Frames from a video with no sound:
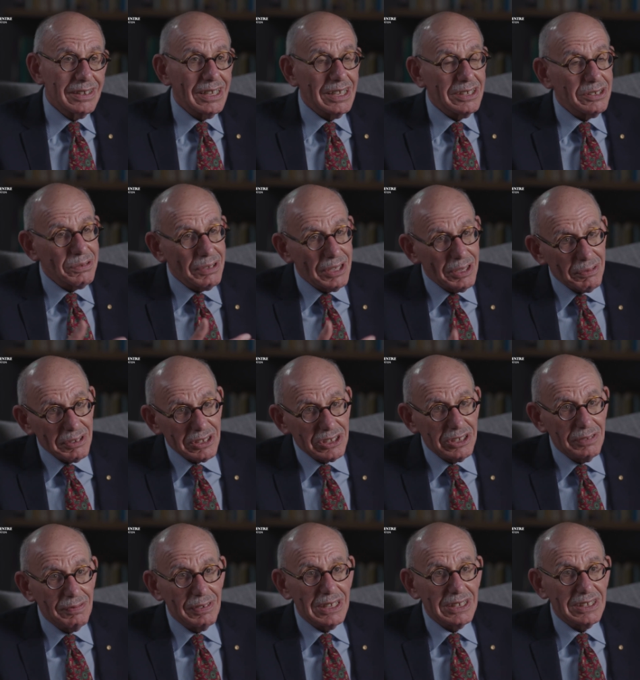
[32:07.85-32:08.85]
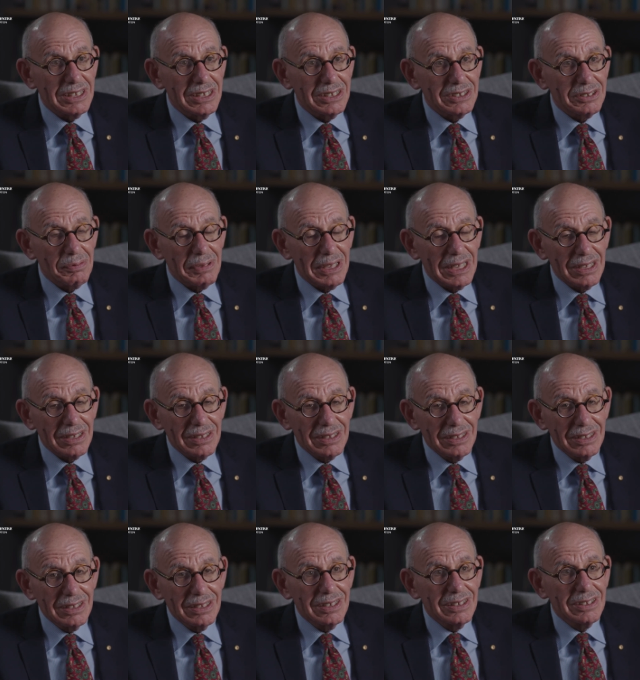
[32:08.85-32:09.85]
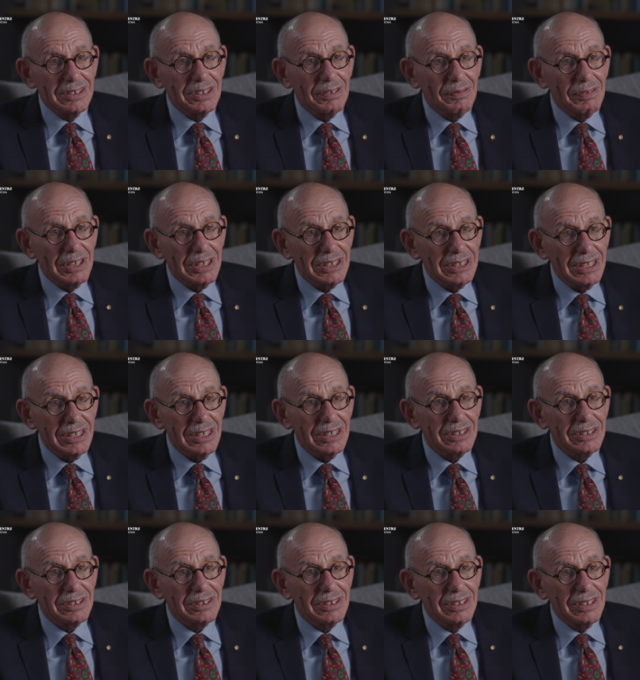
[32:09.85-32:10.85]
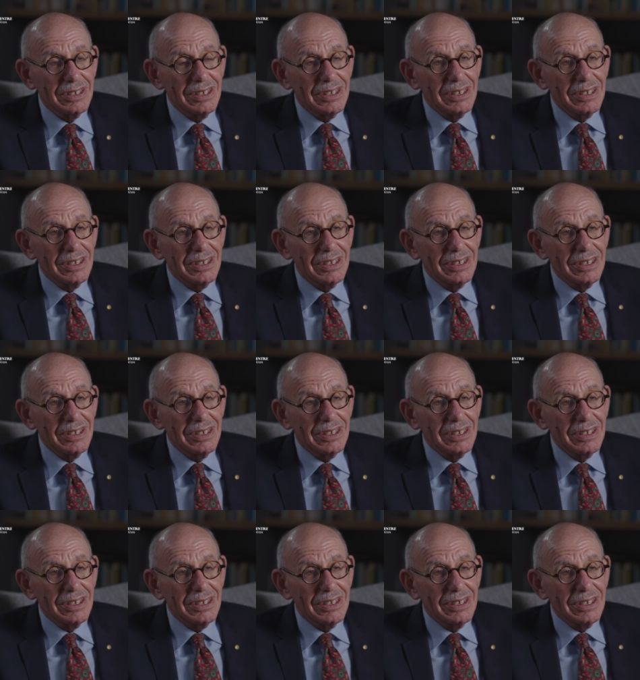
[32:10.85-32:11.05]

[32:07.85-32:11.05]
That's really what civility is about. Civility is